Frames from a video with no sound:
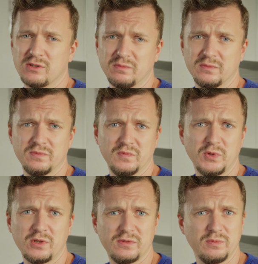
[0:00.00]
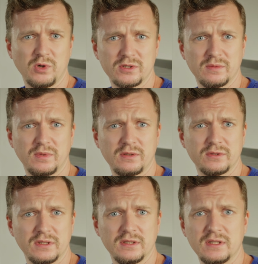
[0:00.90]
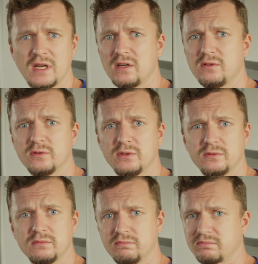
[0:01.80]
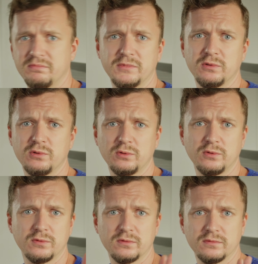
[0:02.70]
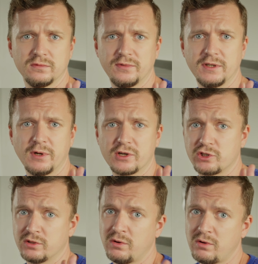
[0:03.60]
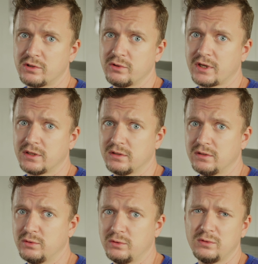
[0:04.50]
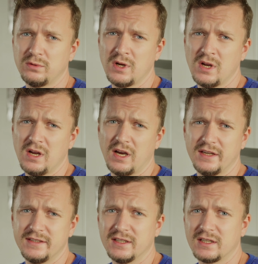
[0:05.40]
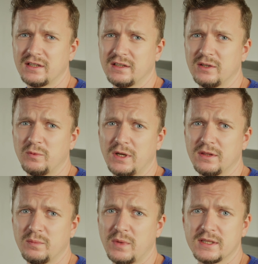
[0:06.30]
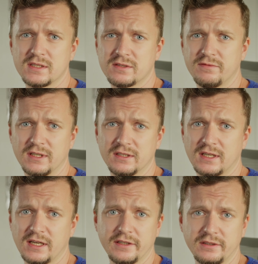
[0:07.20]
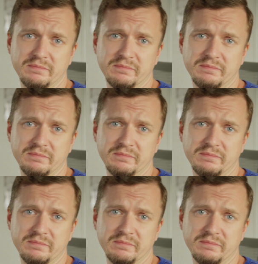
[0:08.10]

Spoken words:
So, don't bother about it now. You do free version, or you can do, I think, 1 month's free trial.